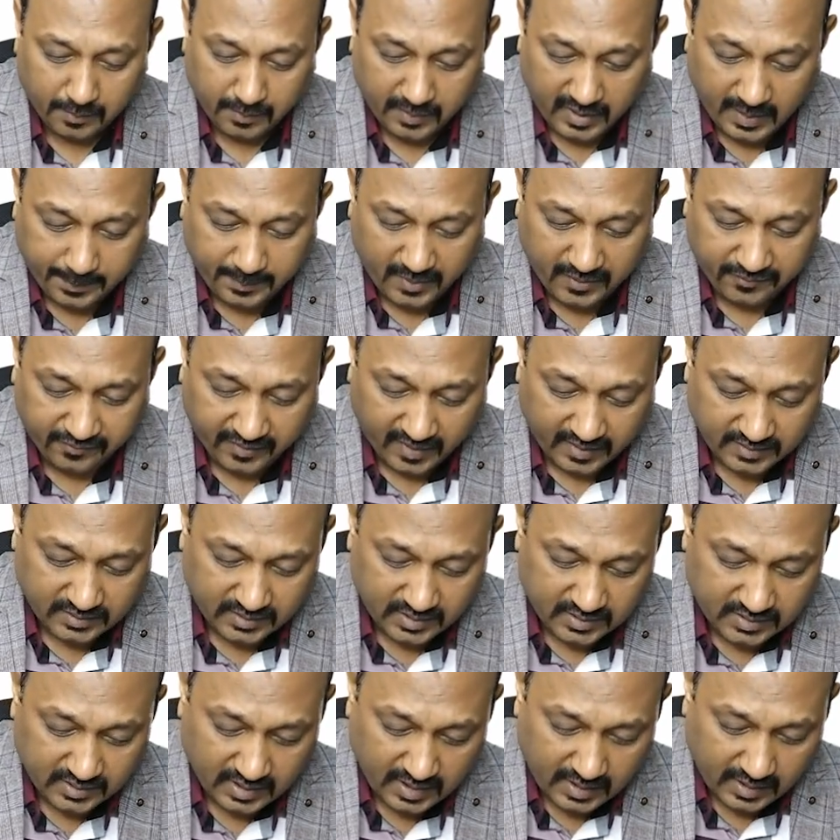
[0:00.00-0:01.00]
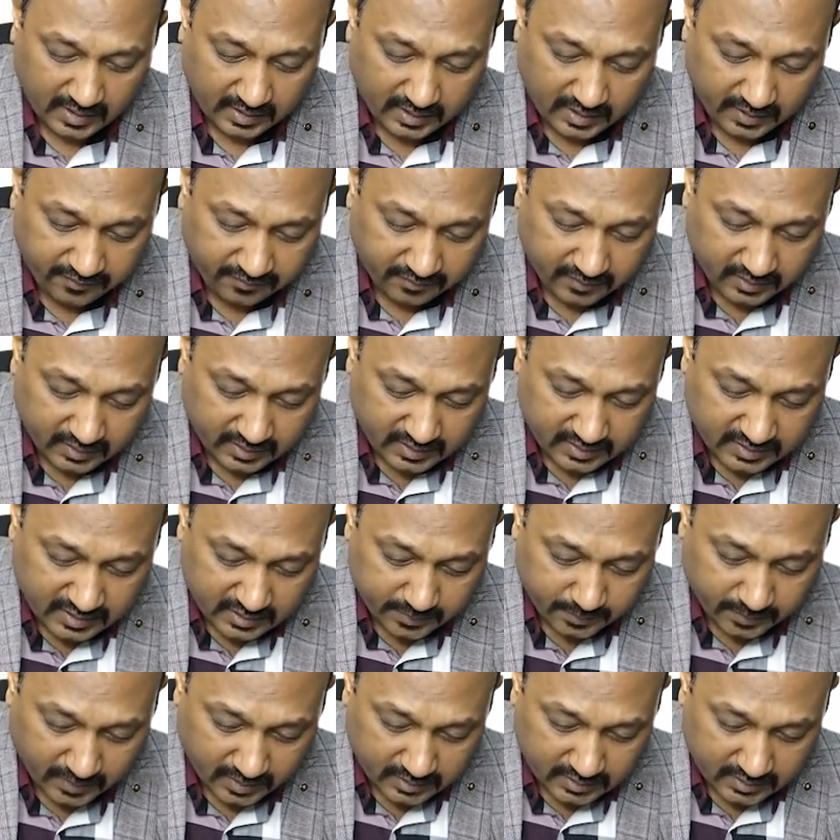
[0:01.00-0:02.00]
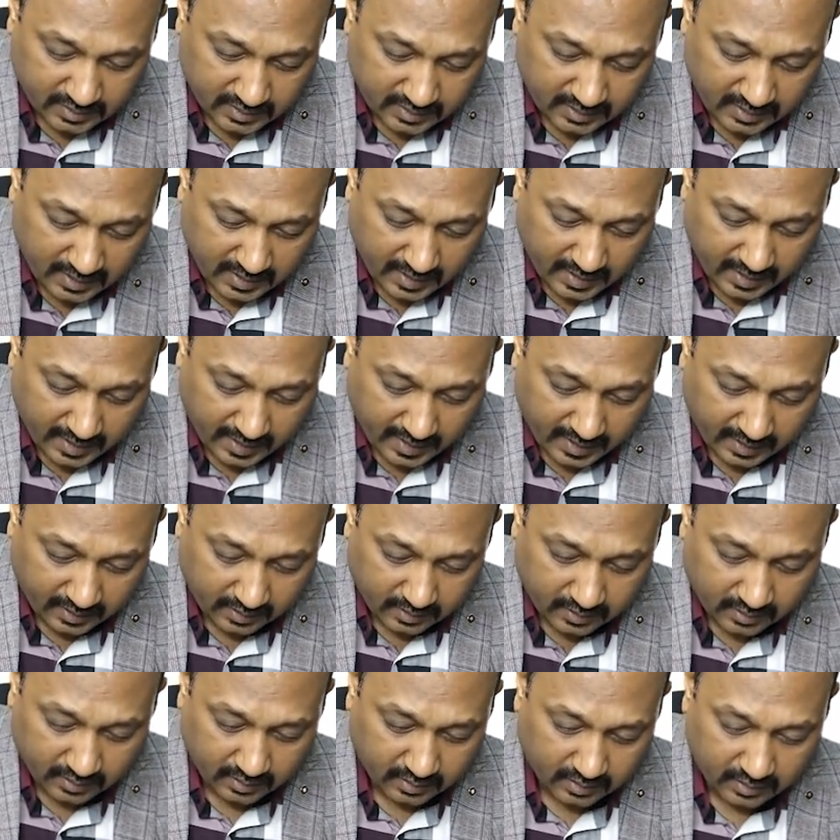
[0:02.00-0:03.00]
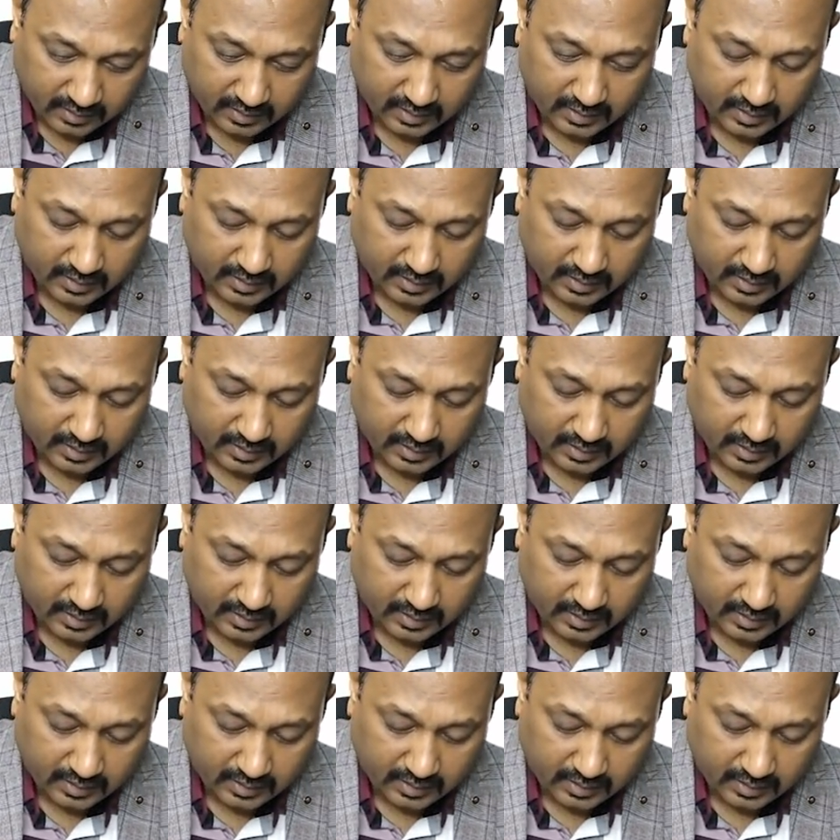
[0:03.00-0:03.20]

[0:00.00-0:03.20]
epiphysis, if this is present at the